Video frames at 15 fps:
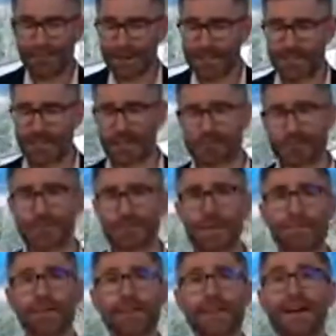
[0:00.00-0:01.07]
much cleverer
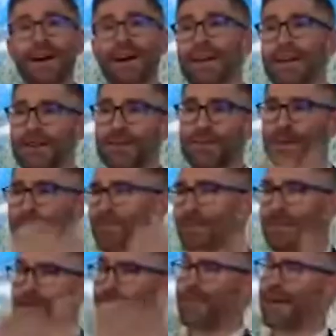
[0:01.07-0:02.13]
people than I, people from
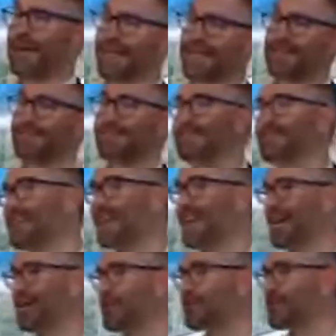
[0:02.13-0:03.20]
the informatics,
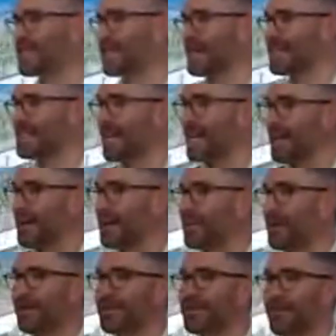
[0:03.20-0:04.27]
computer science,
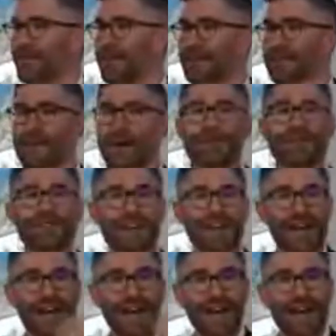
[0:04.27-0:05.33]
will have to think about,
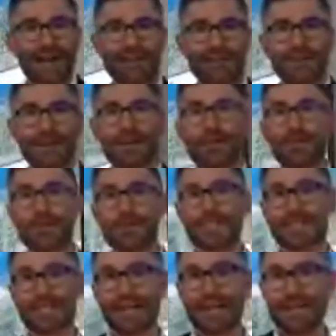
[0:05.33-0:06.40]
together with
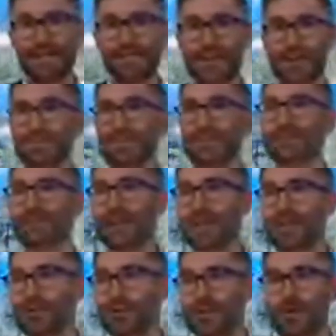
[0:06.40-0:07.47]
design people,
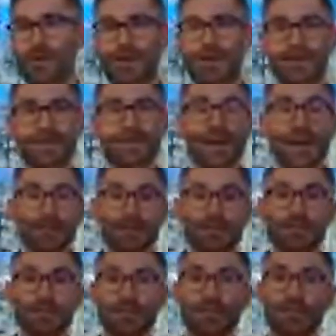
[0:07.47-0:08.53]
together with lawyers, on how
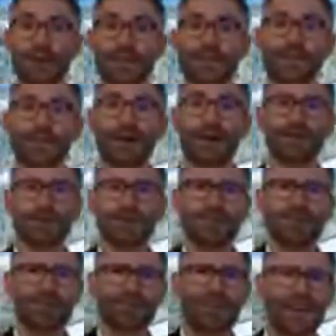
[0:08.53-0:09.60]
to do that. How do
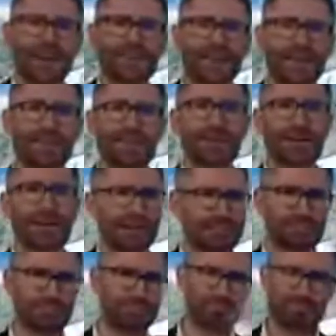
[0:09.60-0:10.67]
you provide people,
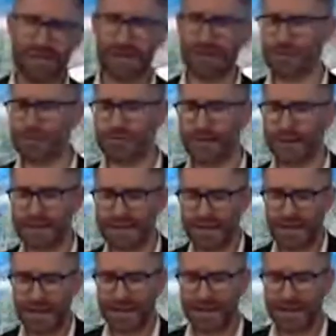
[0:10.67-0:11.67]
how do you provide